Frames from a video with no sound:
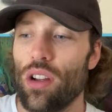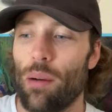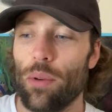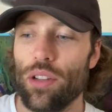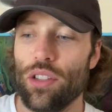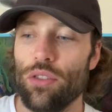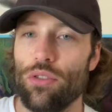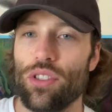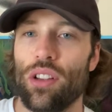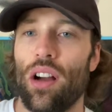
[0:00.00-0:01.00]
I'm going to
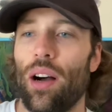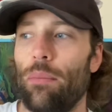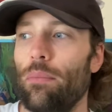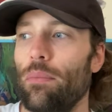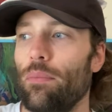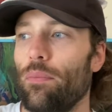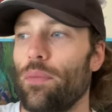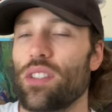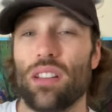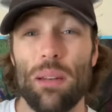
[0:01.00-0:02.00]
do some
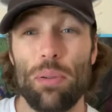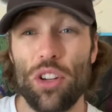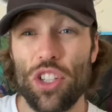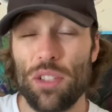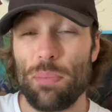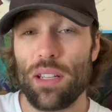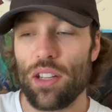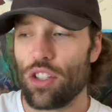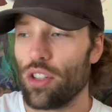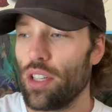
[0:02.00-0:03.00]
sled pushes
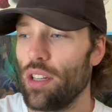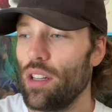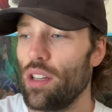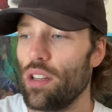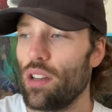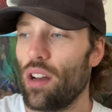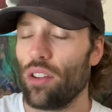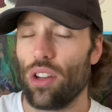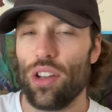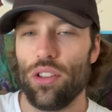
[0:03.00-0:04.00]
potentially. I
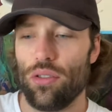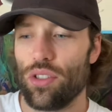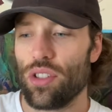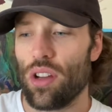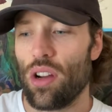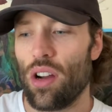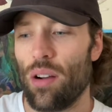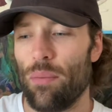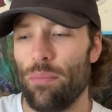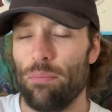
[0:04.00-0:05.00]
was going to do
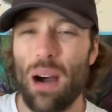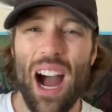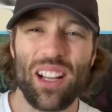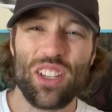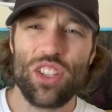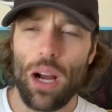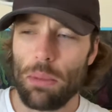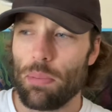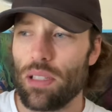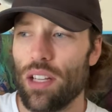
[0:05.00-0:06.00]
some box
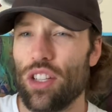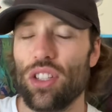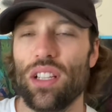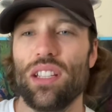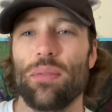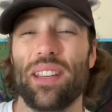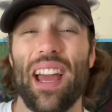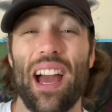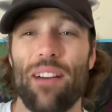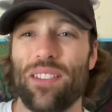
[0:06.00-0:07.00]
jumps potentially, some
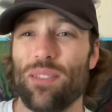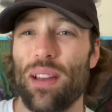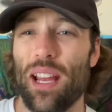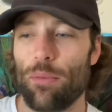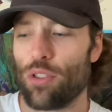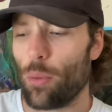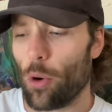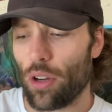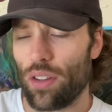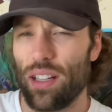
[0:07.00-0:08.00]
calf and some hamstring
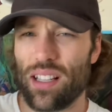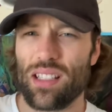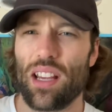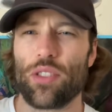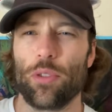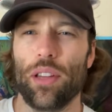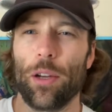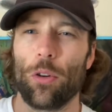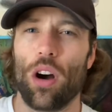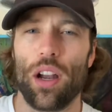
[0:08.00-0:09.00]
work, and then accessory
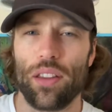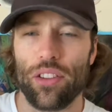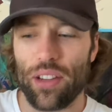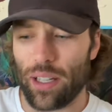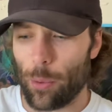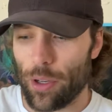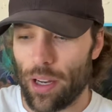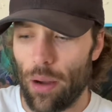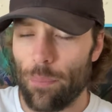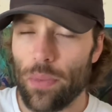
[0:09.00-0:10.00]
later on in the second workout.